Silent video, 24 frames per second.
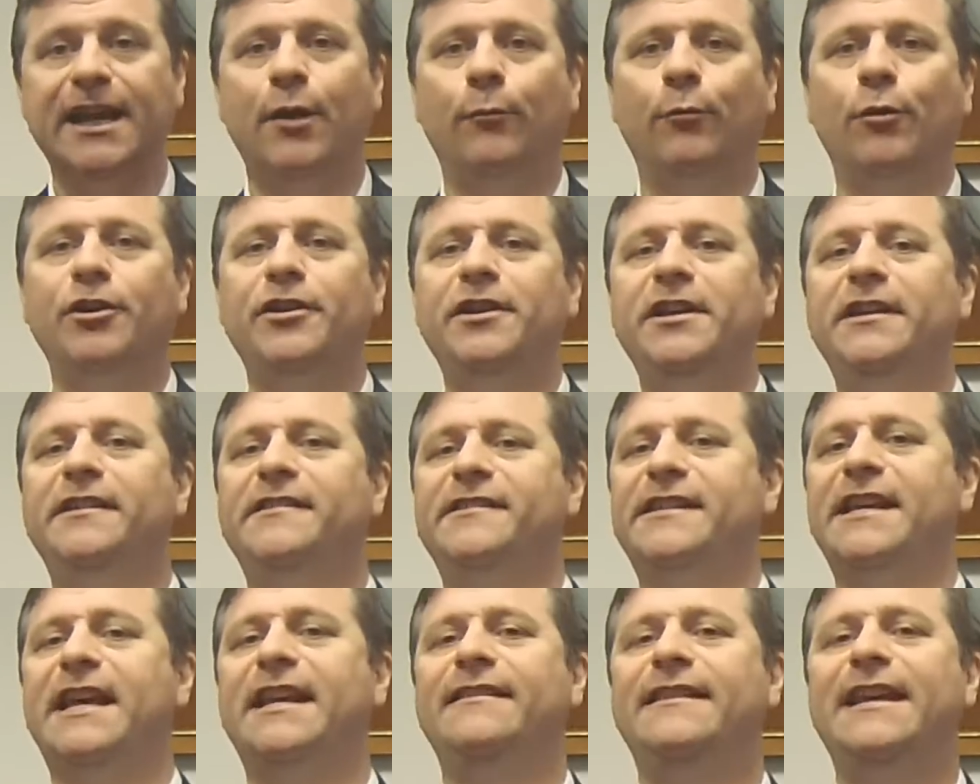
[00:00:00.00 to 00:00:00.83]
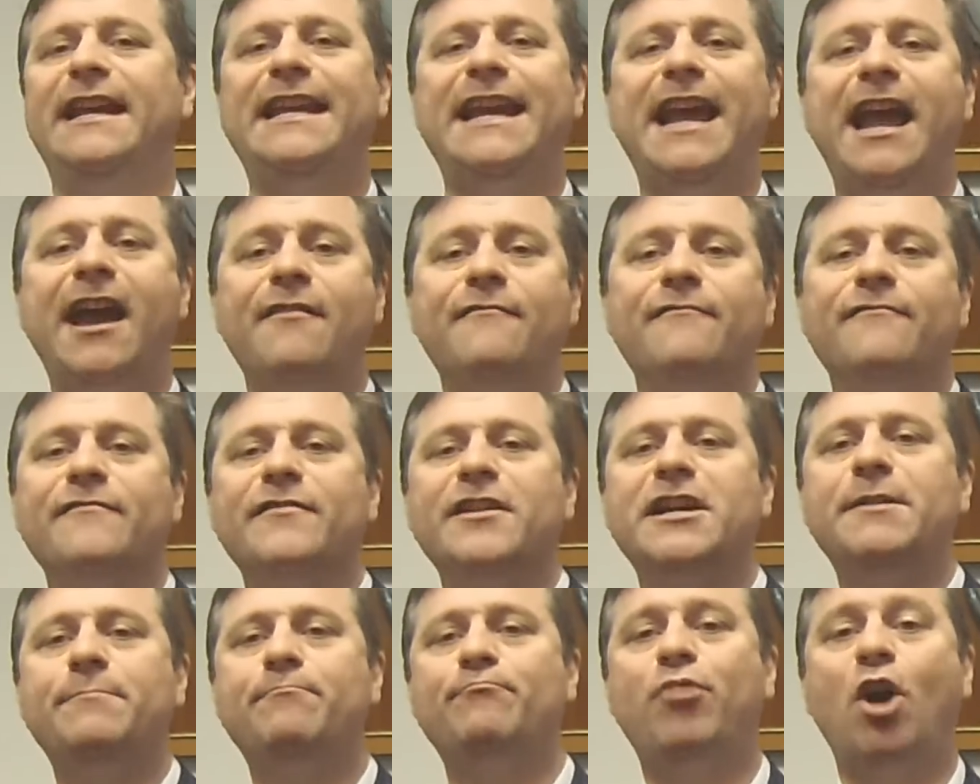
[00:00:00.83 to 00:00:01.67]
where he said that
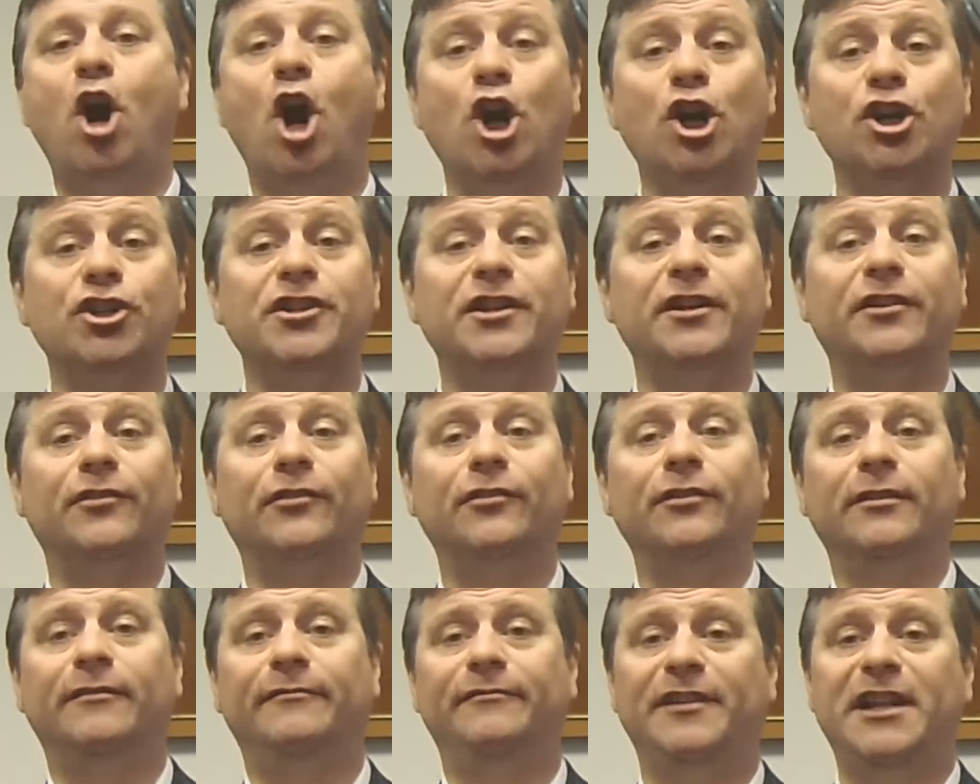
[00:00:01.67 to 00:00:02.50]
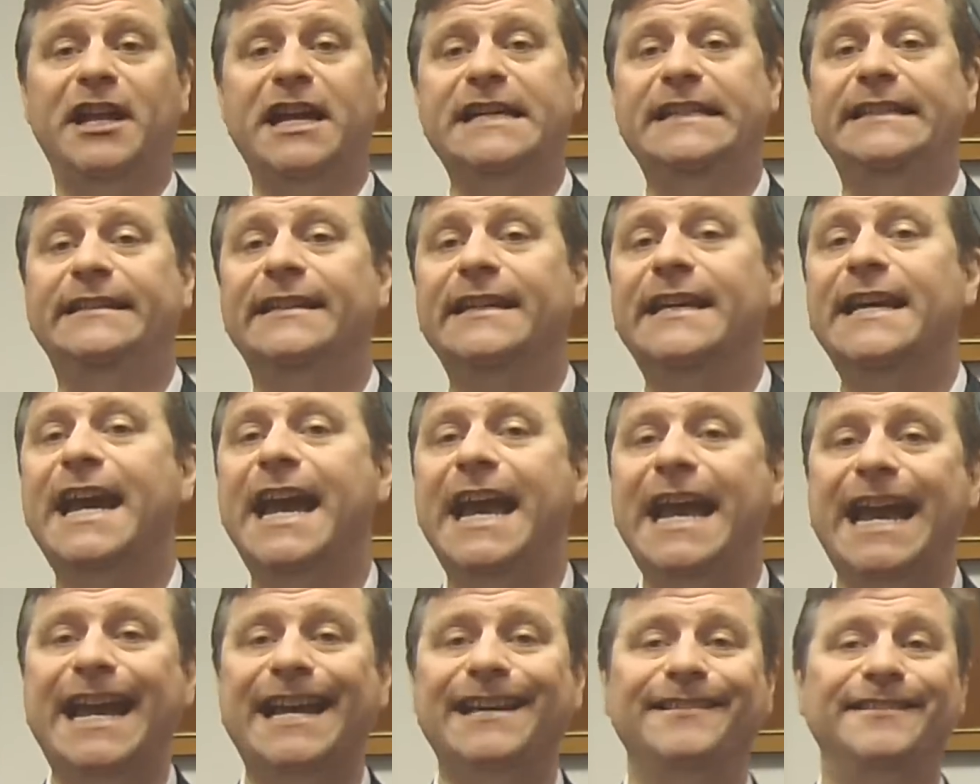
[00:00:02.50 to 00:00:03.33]
every particle of light
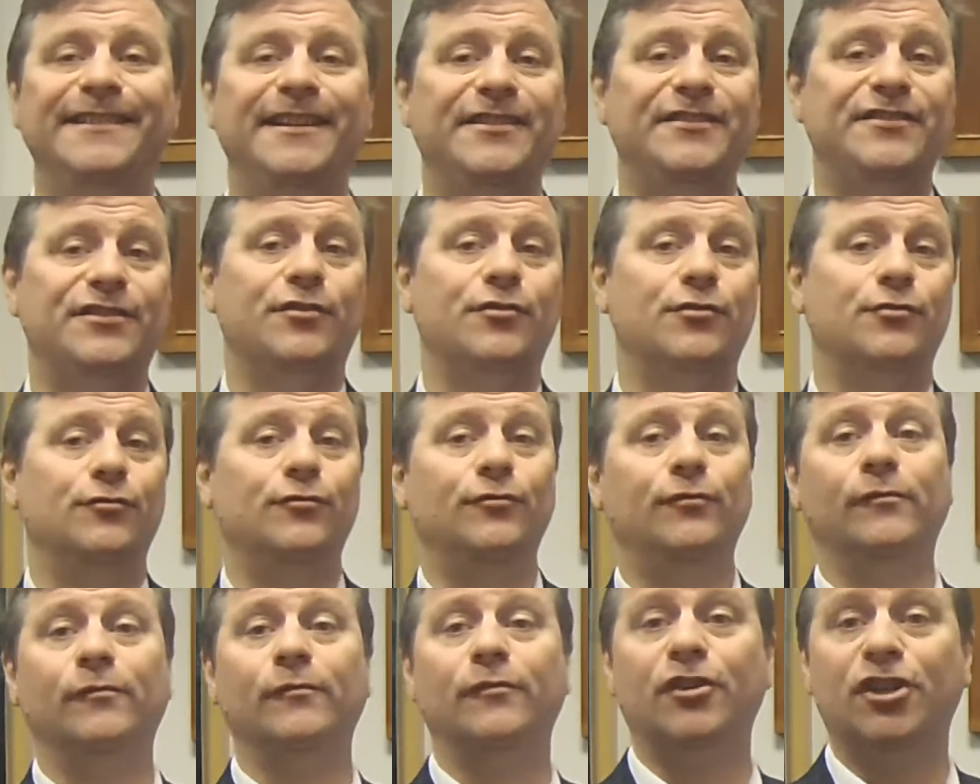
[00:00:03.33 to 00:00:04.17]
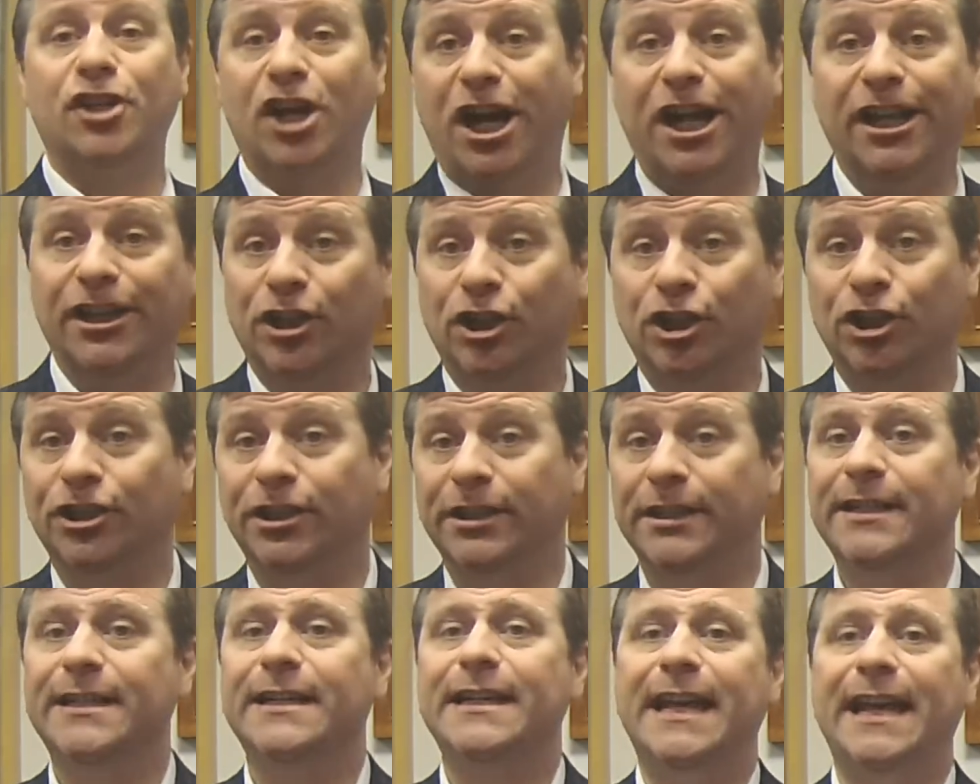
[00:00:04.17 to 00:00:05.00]
has its own
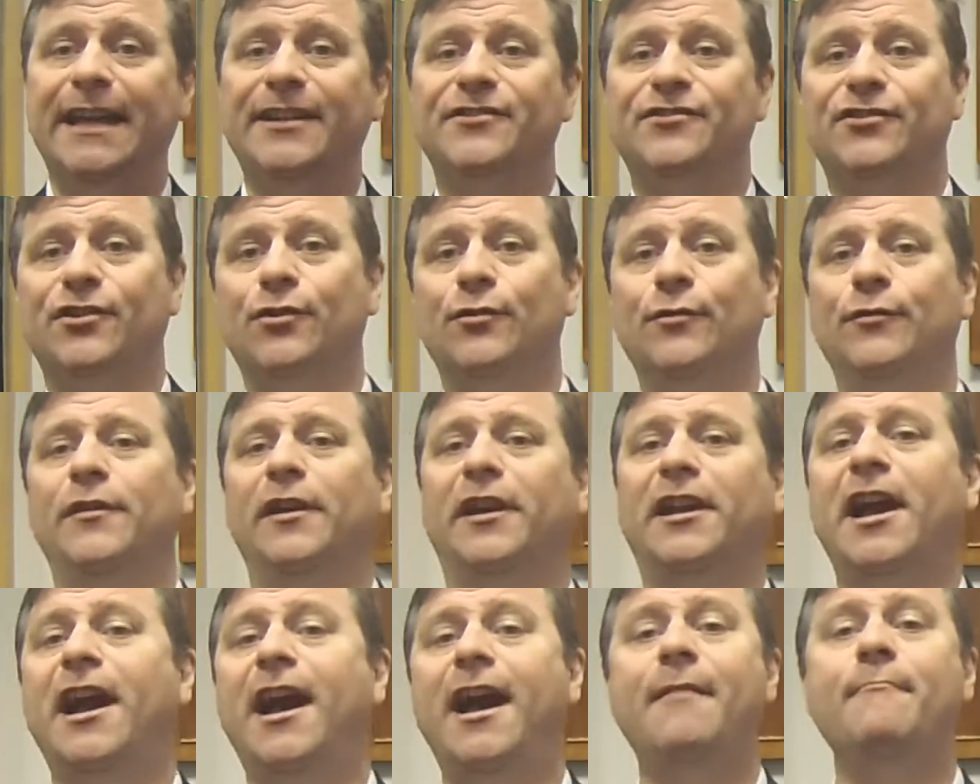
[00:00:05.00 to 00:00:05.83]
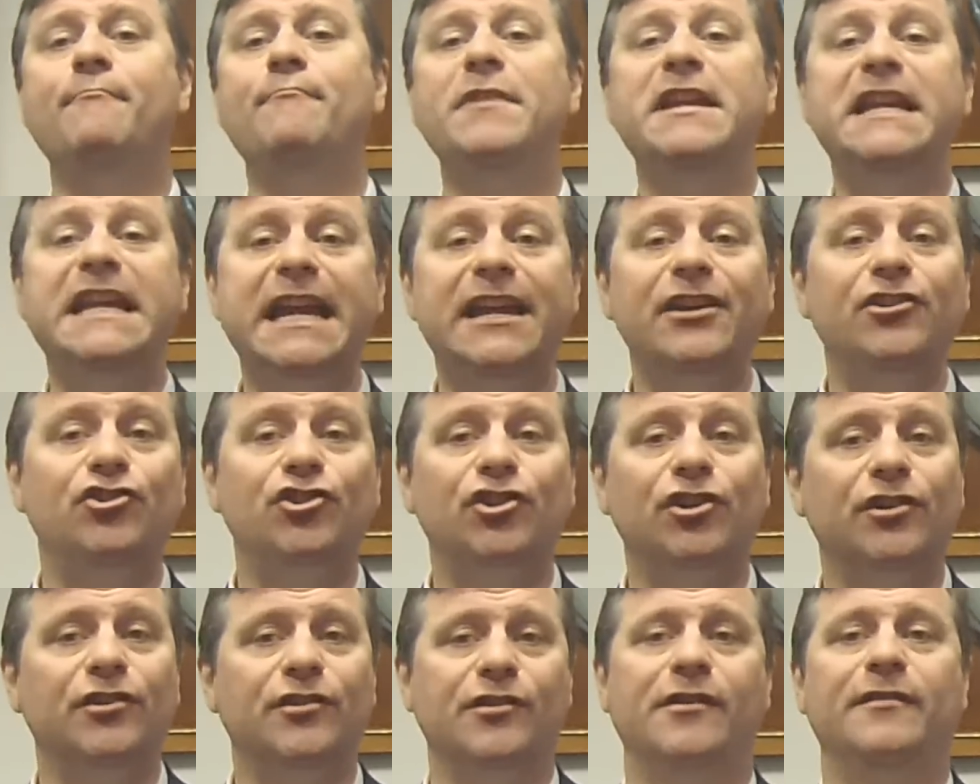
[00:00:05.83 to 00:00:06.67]
color, and so the
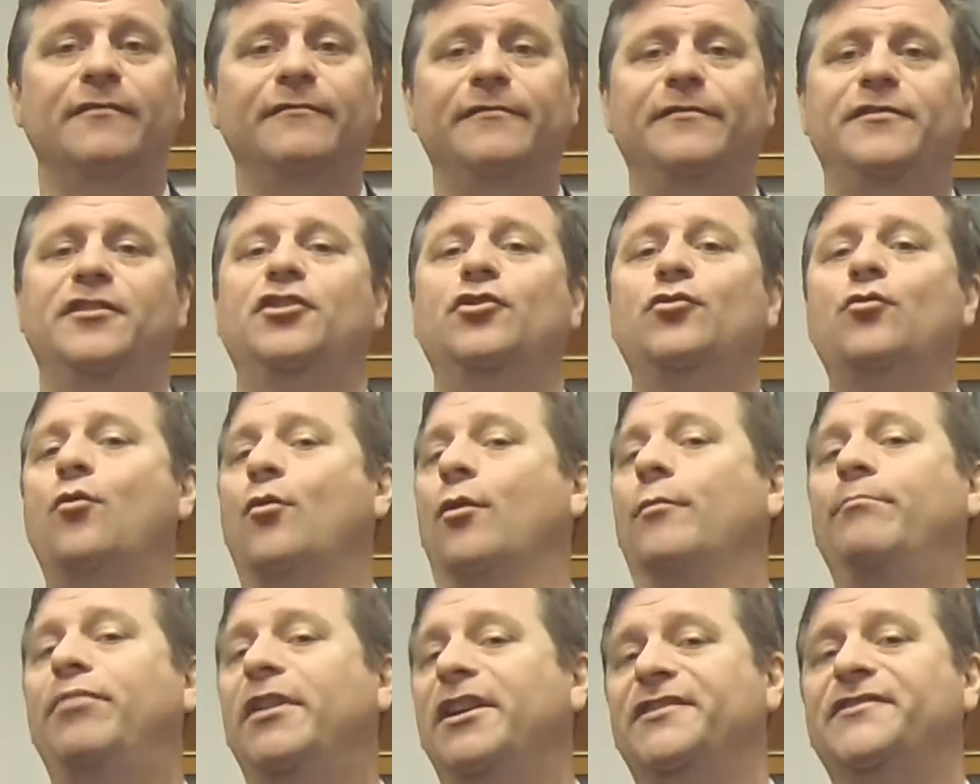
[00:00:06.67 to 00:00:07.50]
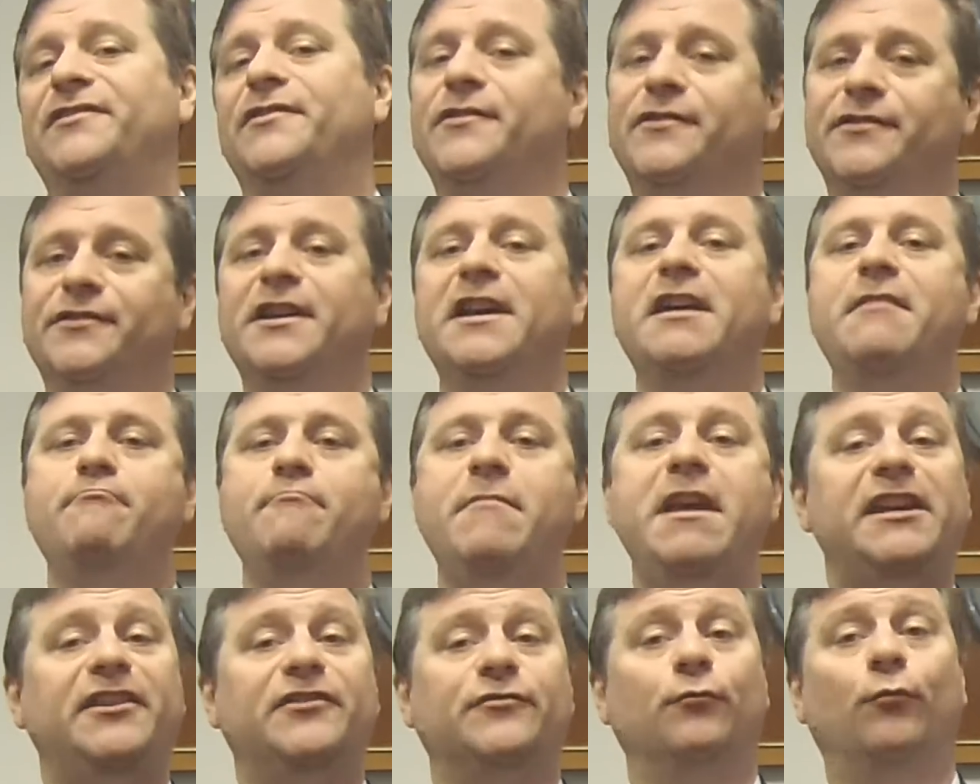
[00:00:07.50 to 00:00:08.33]
combination of the corpuscles
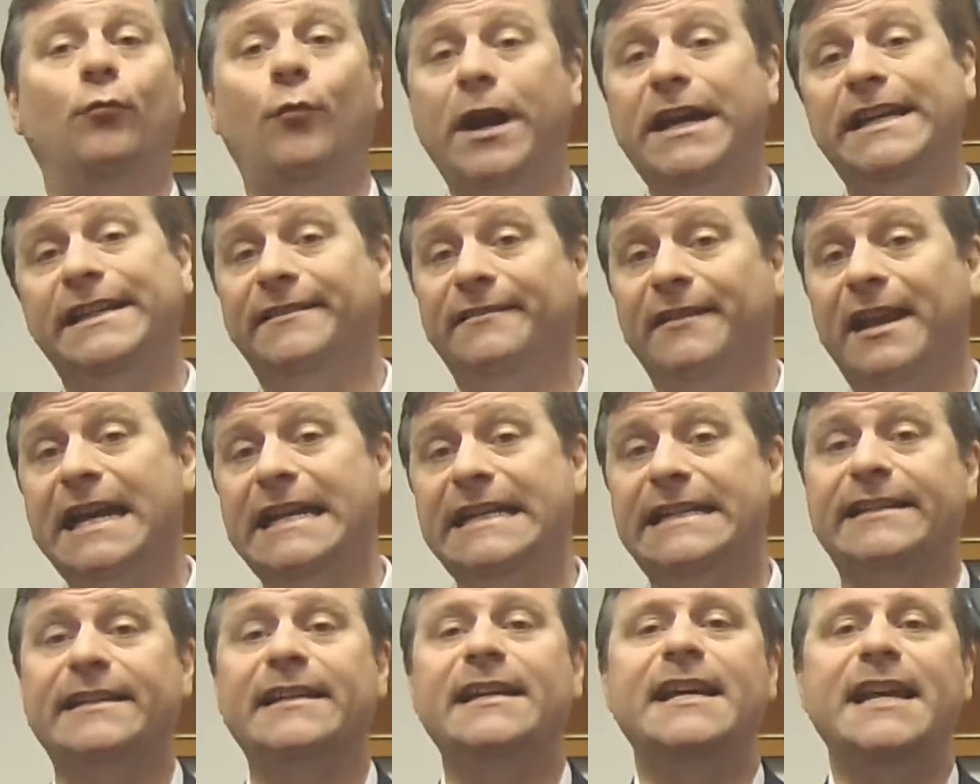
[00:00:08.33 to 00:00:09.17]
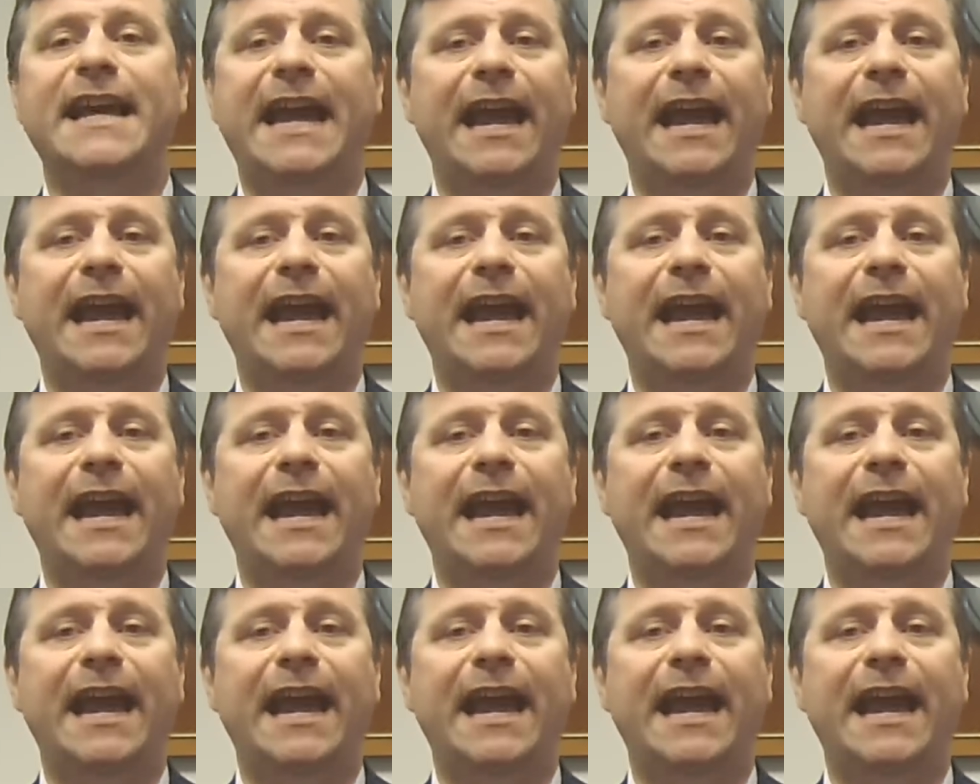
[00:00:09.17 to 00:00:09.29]
makes white light,